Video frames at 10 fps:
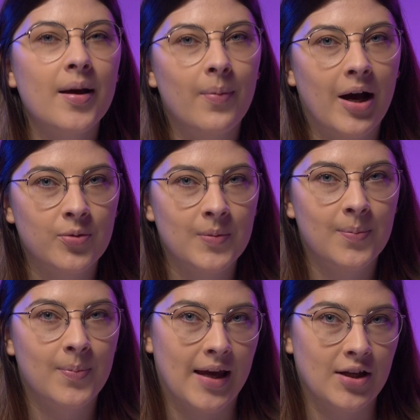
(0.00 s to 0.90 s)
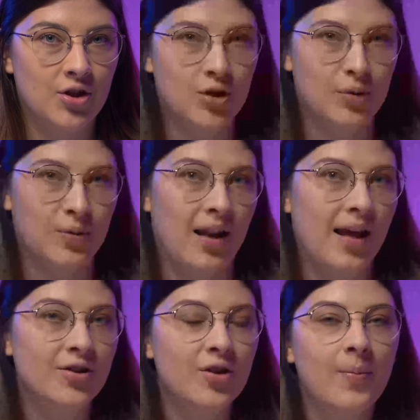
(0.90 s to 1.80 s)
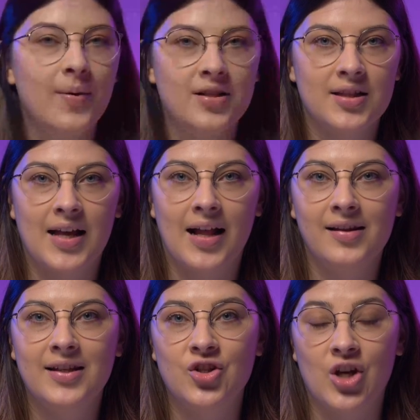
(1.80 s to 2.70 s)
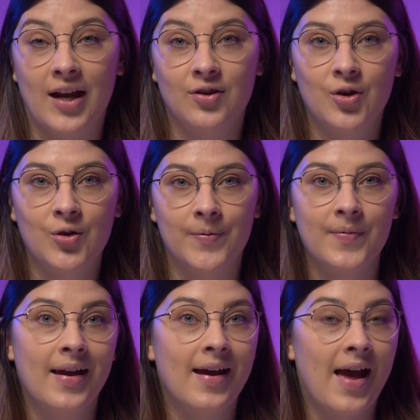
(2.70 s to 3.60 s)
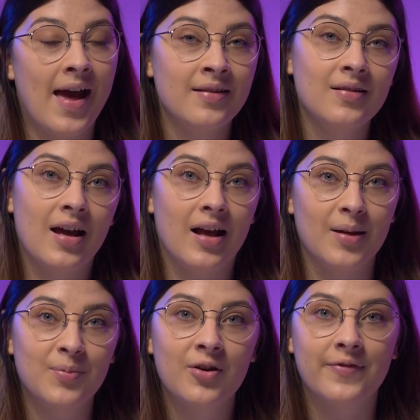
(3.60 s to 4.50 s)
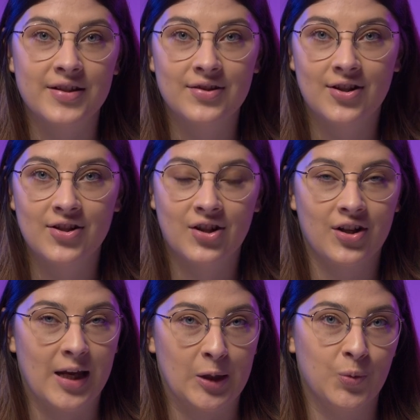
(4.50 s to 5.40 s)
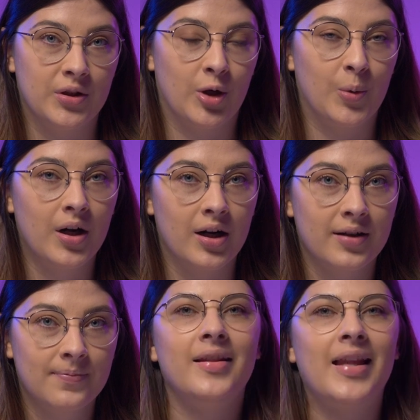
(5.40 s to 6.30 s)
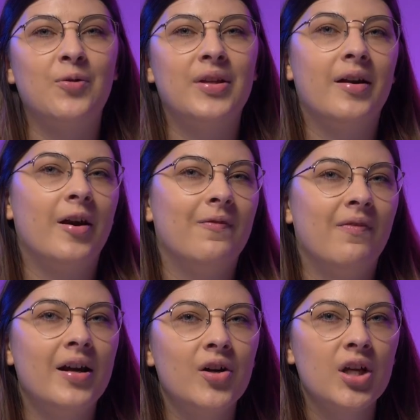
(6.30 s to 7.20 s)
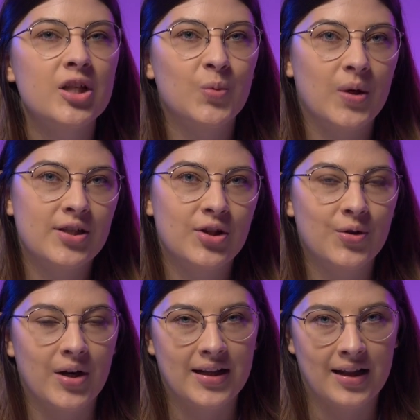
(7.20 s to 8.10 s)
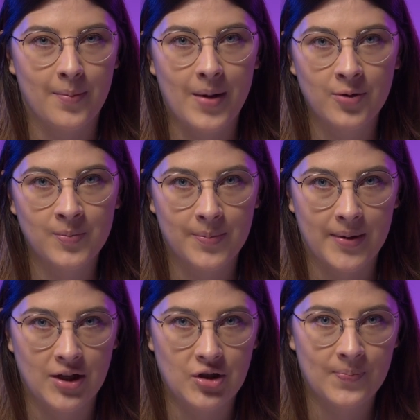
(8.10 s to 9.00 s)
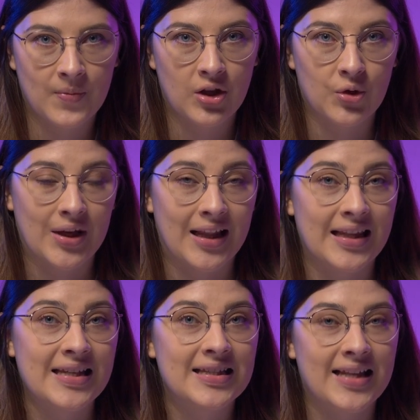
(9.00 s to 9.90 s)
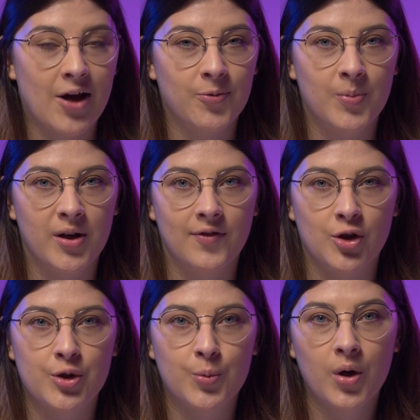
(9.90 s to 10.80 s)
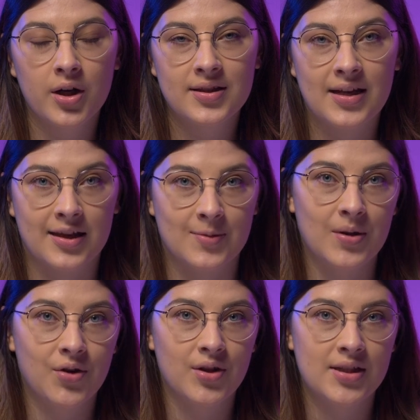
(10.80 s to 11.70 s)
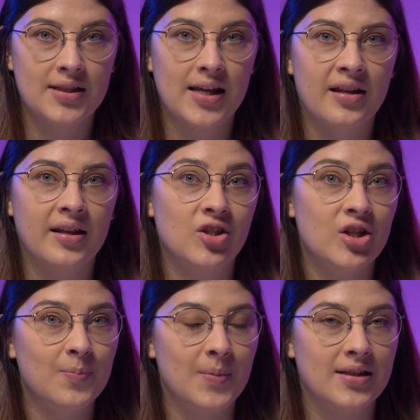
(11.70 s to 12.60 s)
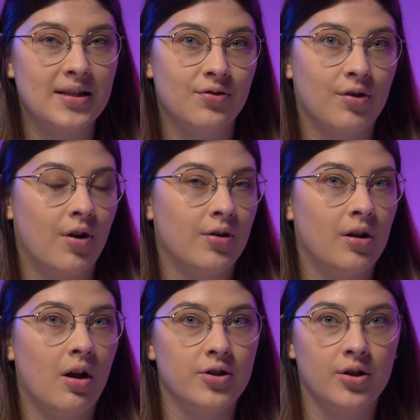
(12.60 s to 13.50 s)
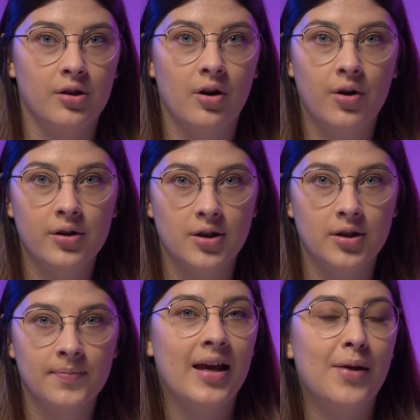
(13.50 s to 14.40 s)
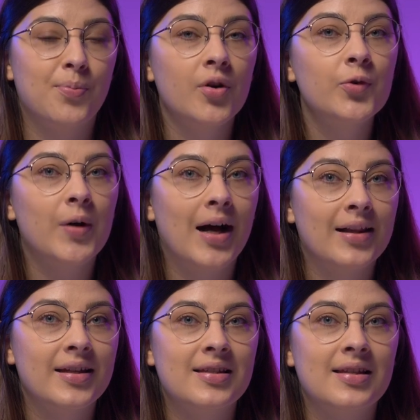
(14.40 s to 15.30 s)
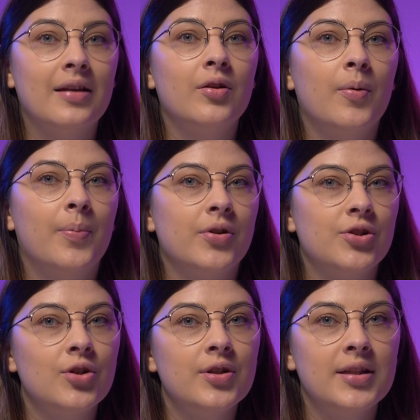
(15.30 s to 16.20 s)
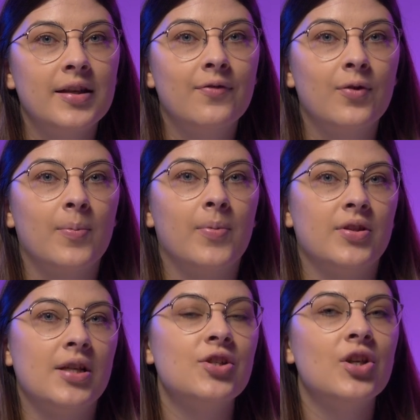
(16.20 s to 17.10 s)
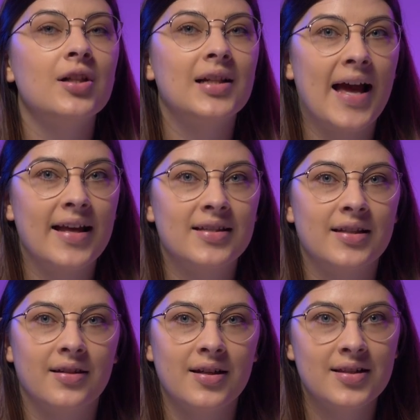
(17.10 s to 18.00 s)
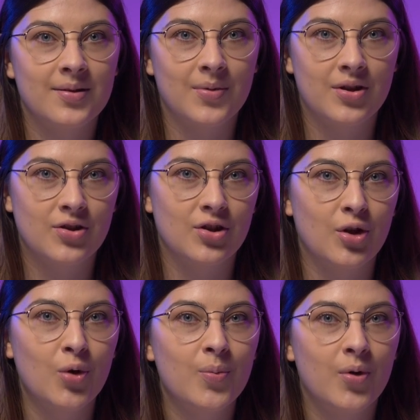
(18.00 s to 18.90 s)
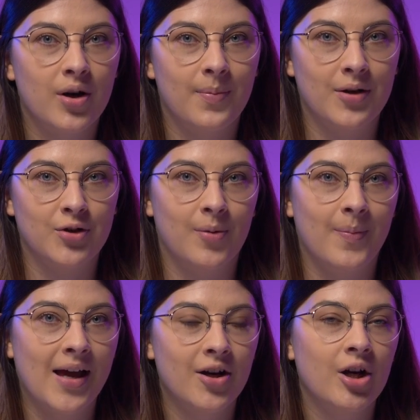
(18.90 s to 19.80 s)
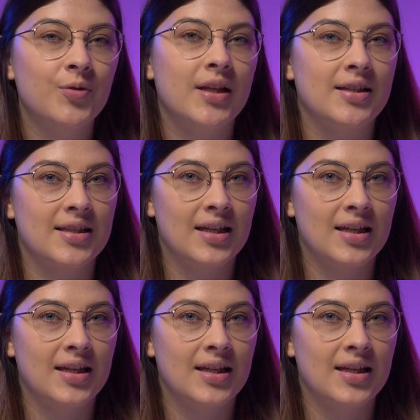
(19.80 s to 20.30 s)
About Me page to let your personality shine through and help your visitors connect with your work. Now, there are various ways to create an About Me page. You can list down previous works, experiences, and achievements in chronological order. A profile is an opportunity for potential clients and customers to know more about your background and